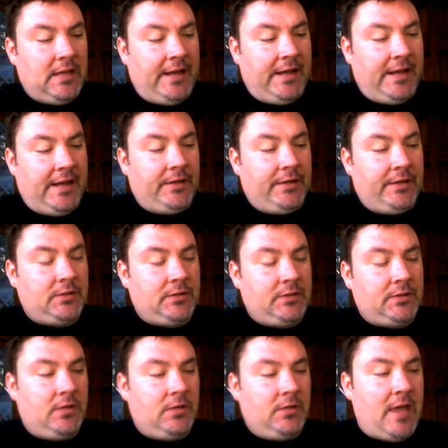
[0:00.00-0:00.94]
And
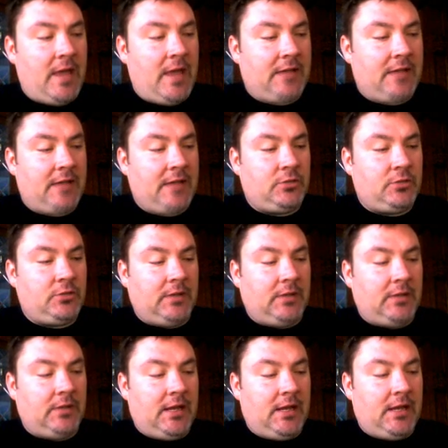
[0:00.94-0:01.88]
so you
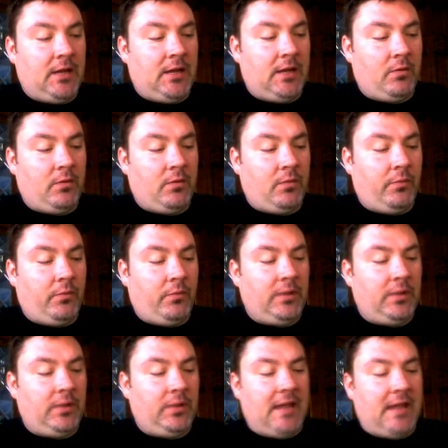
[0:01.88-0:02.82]
actually
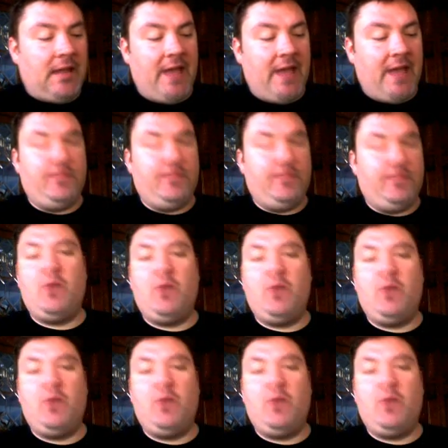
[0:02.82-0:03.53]
really have no